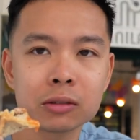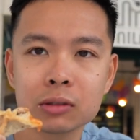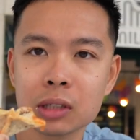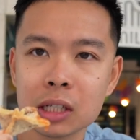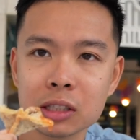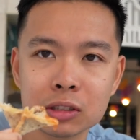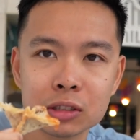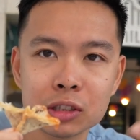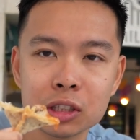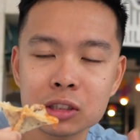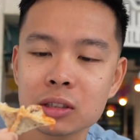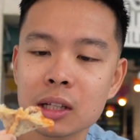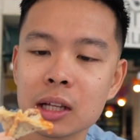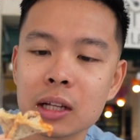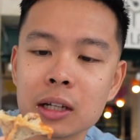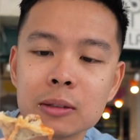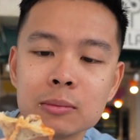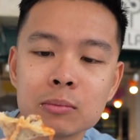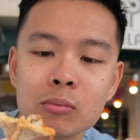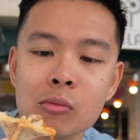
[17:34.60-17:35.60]
Tastes just
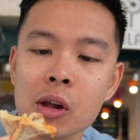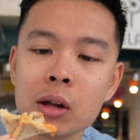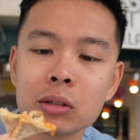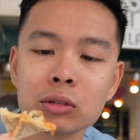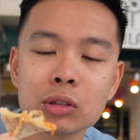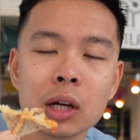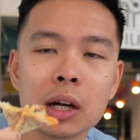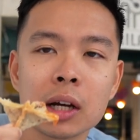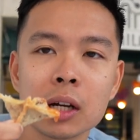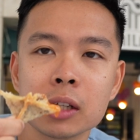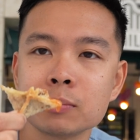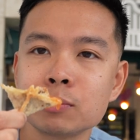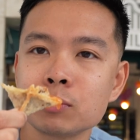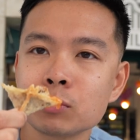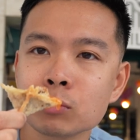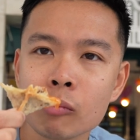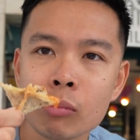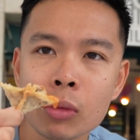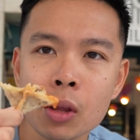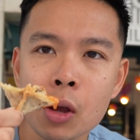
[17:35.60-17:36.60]
like a Thai,
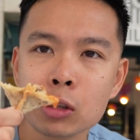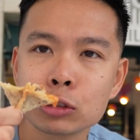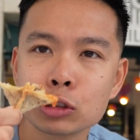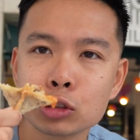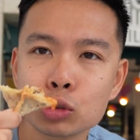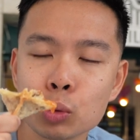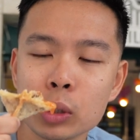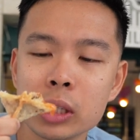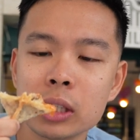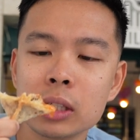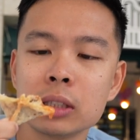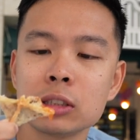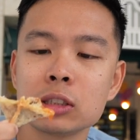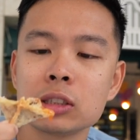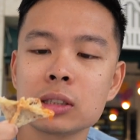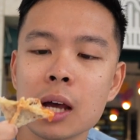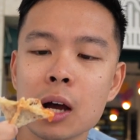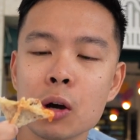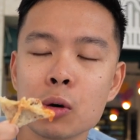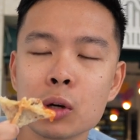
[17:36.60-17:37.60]
sweet and
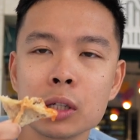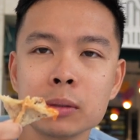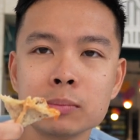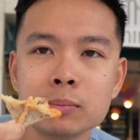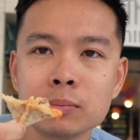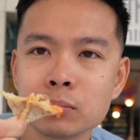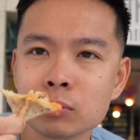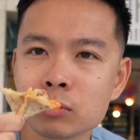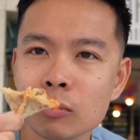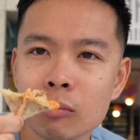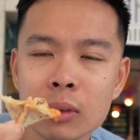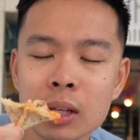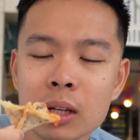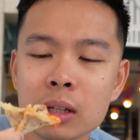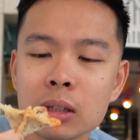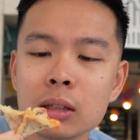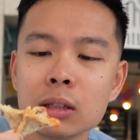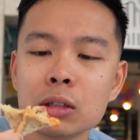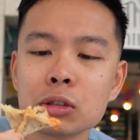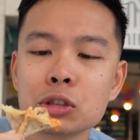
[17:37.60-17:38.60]
sour, a
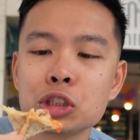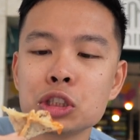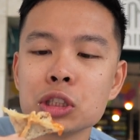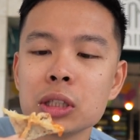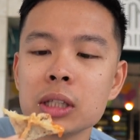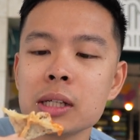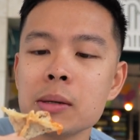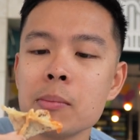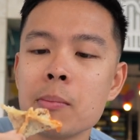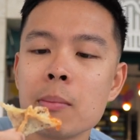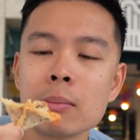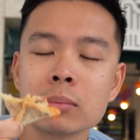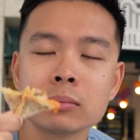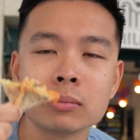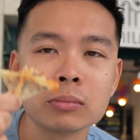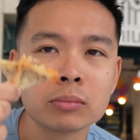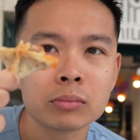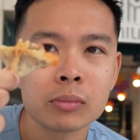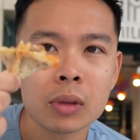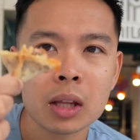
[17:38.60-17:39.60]
little chili.
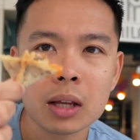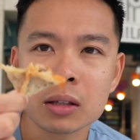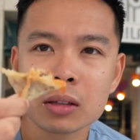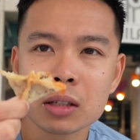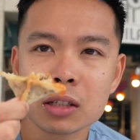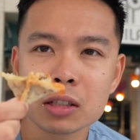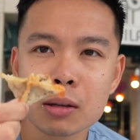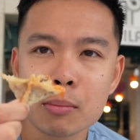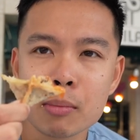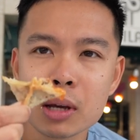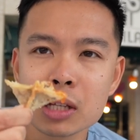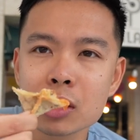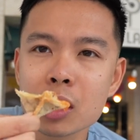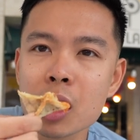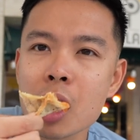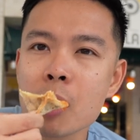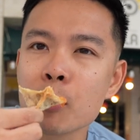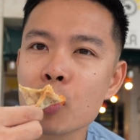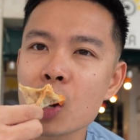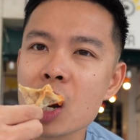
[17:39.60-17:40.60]
This is an amazing
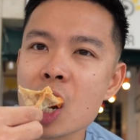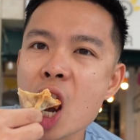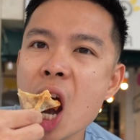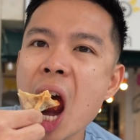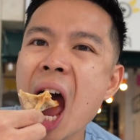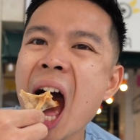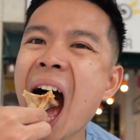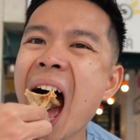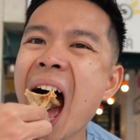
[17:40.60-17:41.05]
combo right here.